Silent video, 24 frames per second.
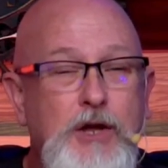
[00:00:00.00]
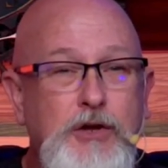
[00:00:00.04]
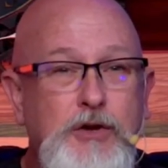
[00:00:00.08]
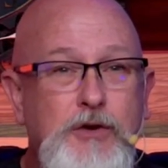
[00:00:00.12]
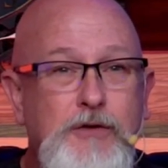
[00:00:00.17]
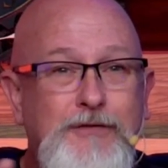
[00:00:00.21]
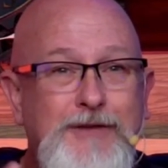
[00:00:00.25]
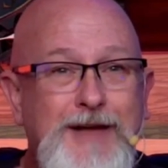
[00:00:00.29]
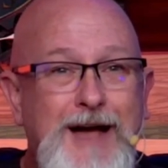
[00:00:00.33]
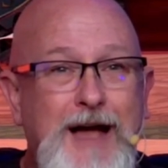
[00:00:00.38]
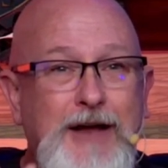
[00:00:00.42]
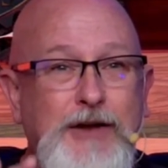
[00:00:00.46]

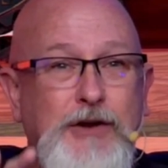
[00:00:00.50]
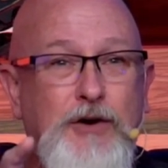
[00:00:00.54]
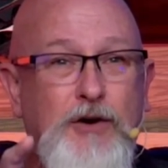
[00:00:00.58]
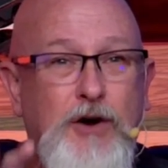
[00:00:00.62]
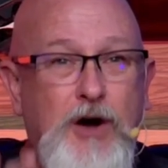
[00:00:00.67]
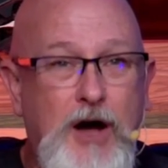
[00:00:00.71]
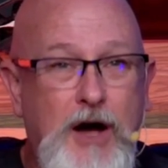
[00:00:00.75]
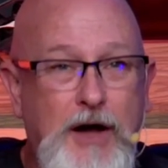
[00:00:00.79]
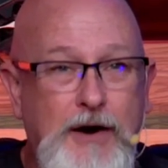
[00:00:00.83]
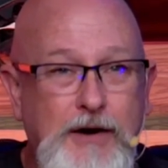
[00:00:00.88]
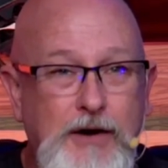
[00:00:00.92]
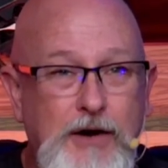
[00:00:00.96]
you've got
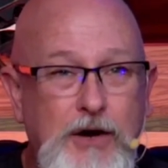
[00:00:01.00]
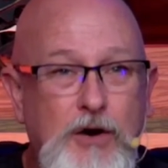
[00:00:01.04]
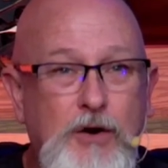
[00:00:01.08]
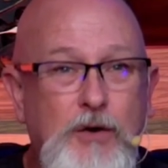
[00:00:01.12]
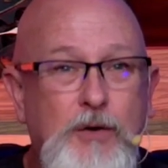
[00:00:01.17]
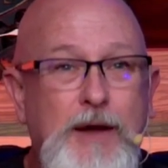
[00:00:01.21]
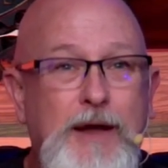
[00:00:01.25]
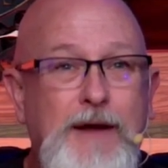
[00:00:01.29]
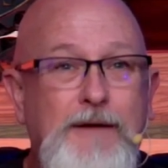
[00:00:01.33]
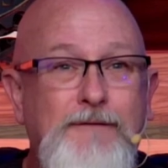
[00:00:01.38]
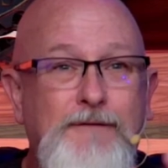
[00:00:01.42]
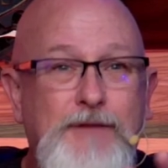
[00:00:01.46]
your
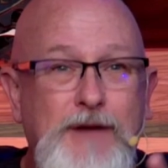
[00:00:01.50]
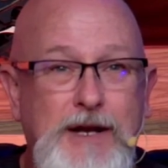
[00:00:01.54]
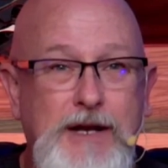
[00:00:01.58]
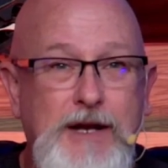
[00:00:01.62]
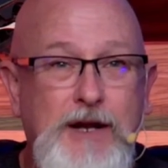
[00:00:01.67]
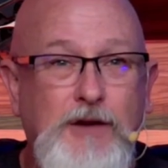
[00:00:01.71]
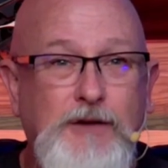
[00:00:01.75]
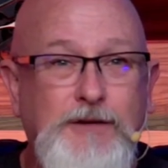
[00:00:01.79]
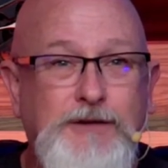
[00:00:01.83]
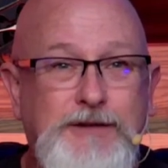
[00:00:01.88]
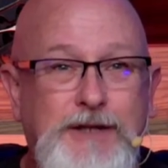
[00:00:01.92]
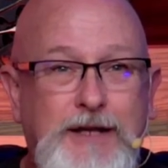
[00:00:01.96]
audio and
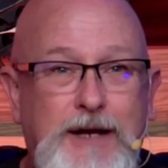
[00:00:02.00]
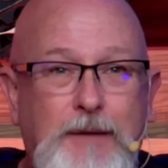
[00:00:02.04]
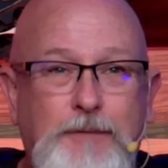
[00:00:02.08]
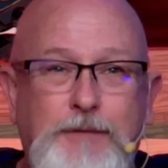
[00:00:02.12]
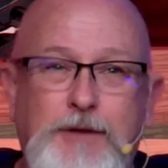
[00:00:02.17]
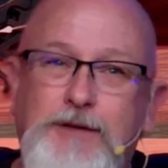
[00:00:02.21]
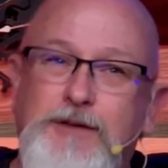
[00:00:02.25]
video set up,